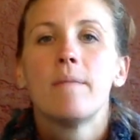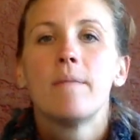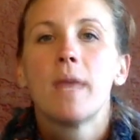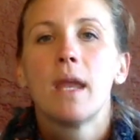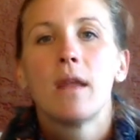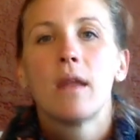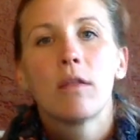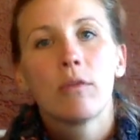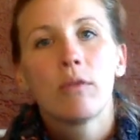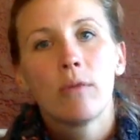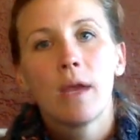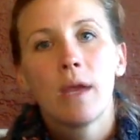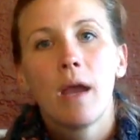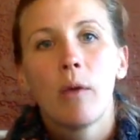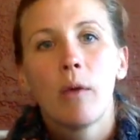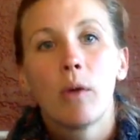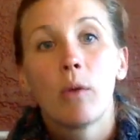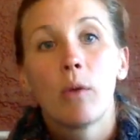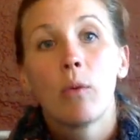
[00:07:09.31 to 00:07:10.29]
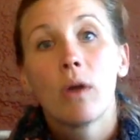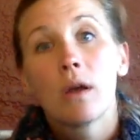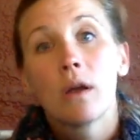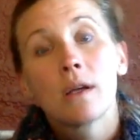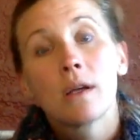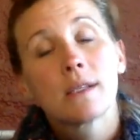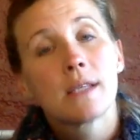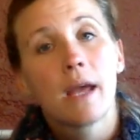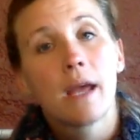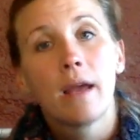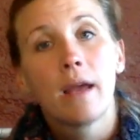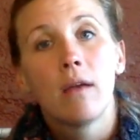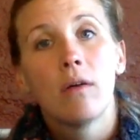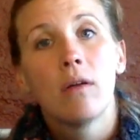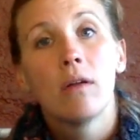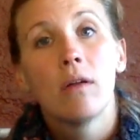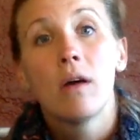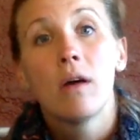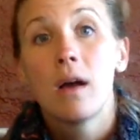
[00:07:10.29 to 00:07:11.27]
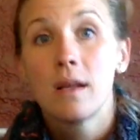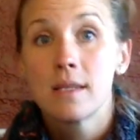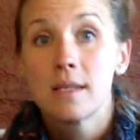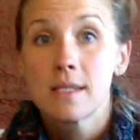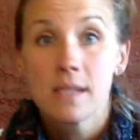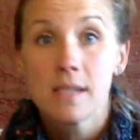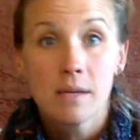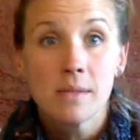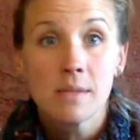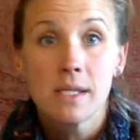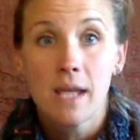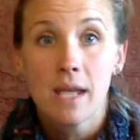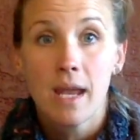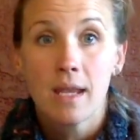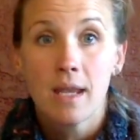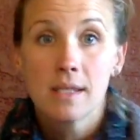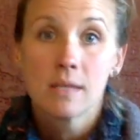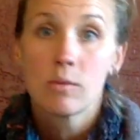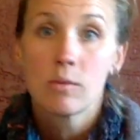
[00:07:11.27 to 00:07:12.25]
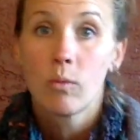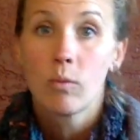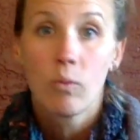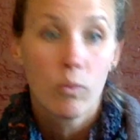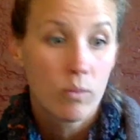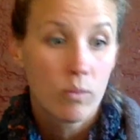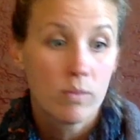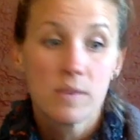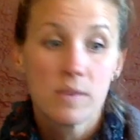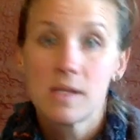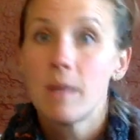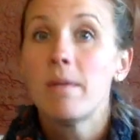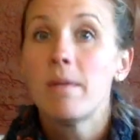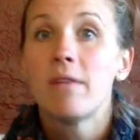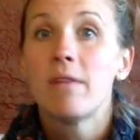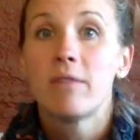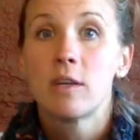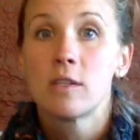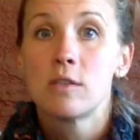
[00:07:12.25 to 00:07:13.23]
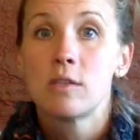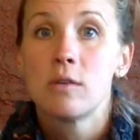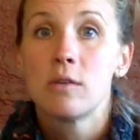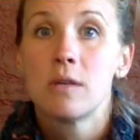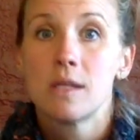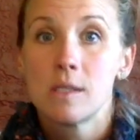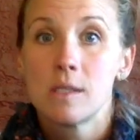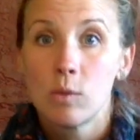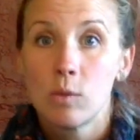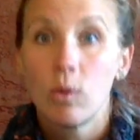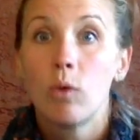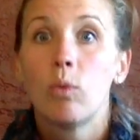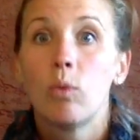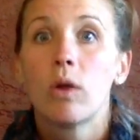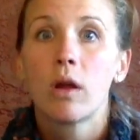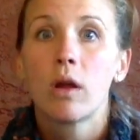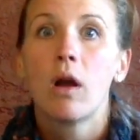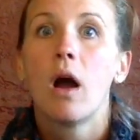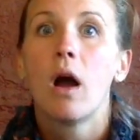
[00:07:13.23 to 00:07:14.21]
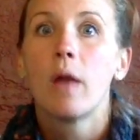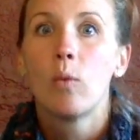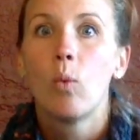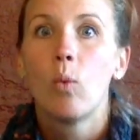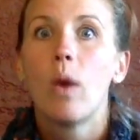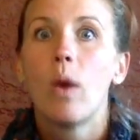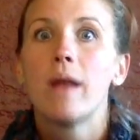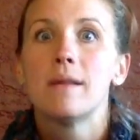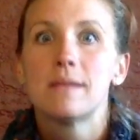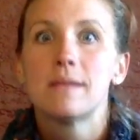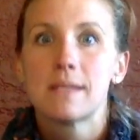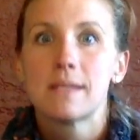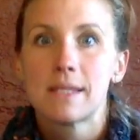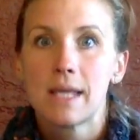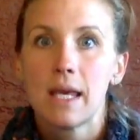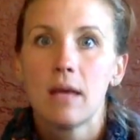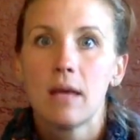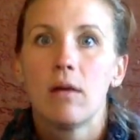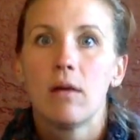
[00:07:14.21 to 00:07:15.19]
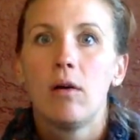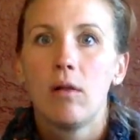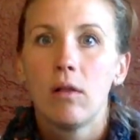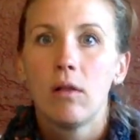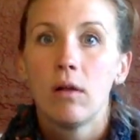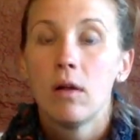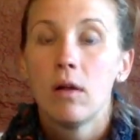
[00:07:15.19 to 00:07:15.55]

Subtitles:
In a 3-hour work cycle, on some days, some of our students will work on one skill